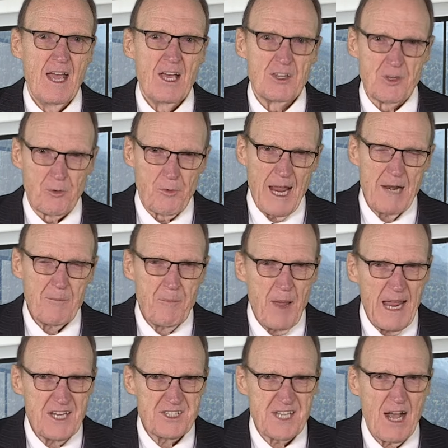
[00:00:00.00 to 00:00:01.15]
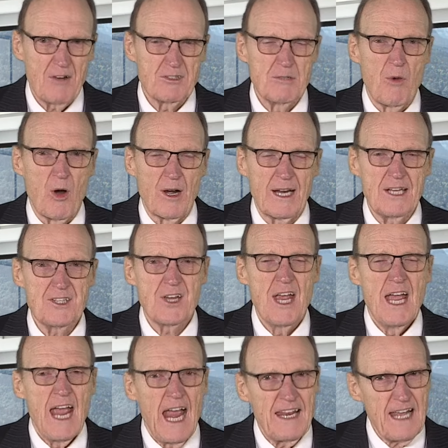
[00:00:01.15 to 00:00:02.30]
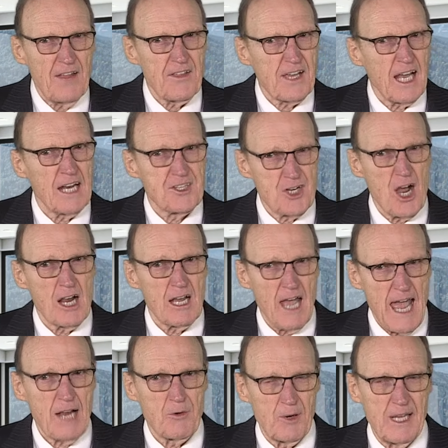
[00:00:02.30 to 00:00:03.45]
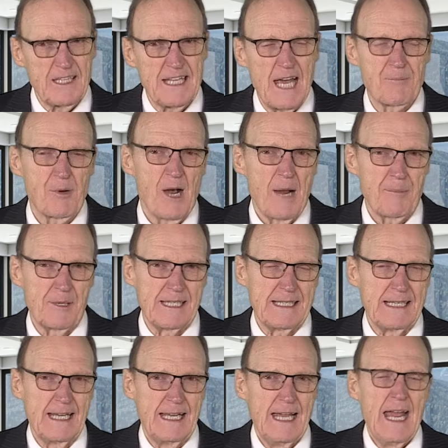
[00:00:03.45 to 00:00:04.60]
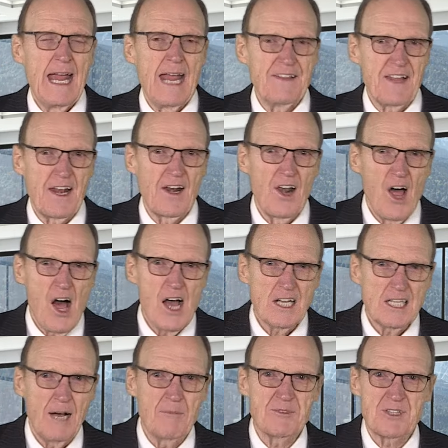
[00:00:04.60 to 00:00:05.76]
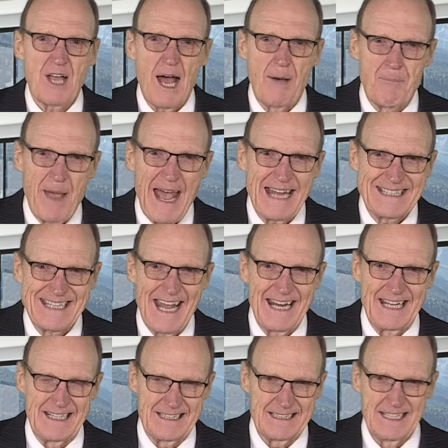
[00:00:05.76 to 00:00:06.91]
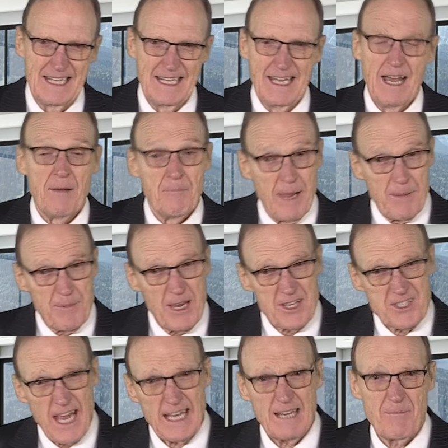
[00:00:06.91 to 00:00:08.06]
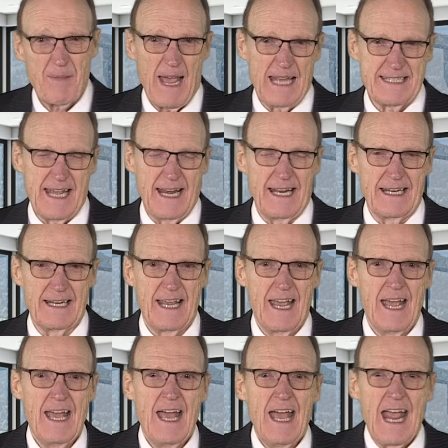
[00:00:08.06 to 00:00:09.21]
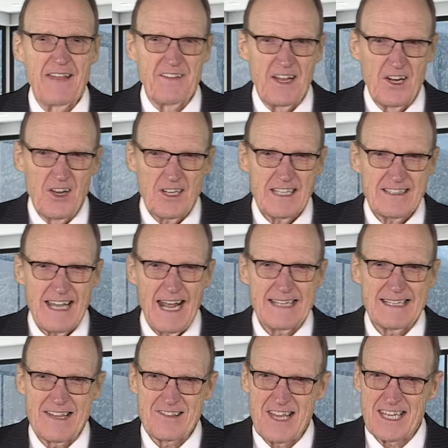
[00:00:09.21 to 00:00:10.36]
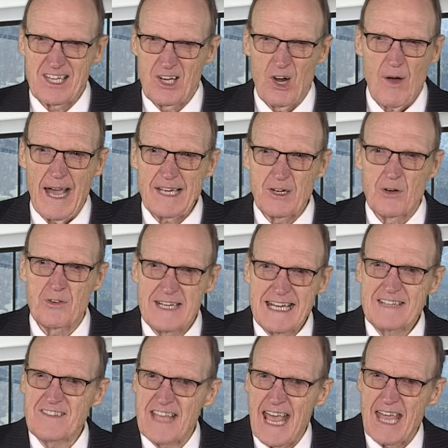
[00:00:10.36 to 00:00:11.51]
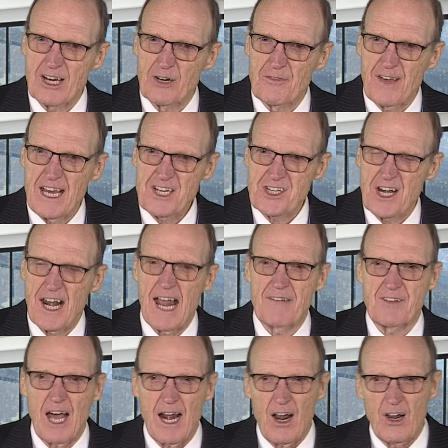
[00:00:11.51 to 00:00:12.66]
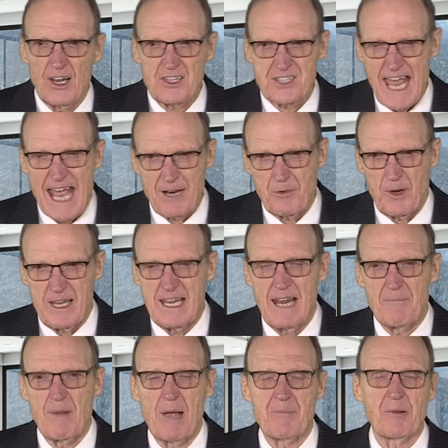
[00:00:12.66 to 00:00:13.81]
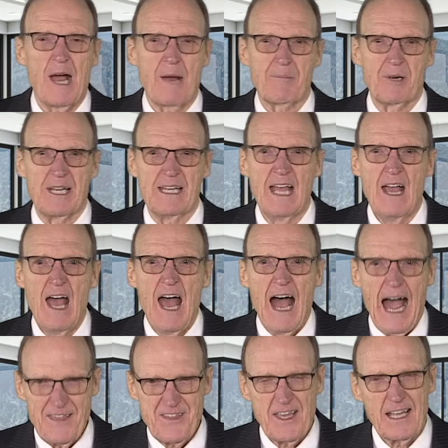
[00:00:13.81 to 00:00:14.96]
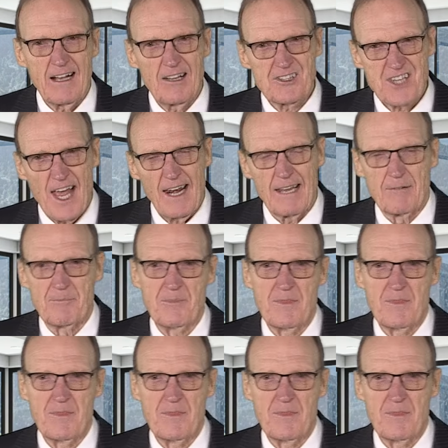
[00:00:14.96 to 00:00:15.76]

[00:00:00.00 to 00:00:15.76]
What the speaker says: the rent pays down the mortgage, and now they've got a chunk of equity in that property. And then along comes a bad tenant, maybe a second bad tenant. And they look at that and they think, you know, I don't need the aggravation and I've got all this equity in my property. I think I'll sell it.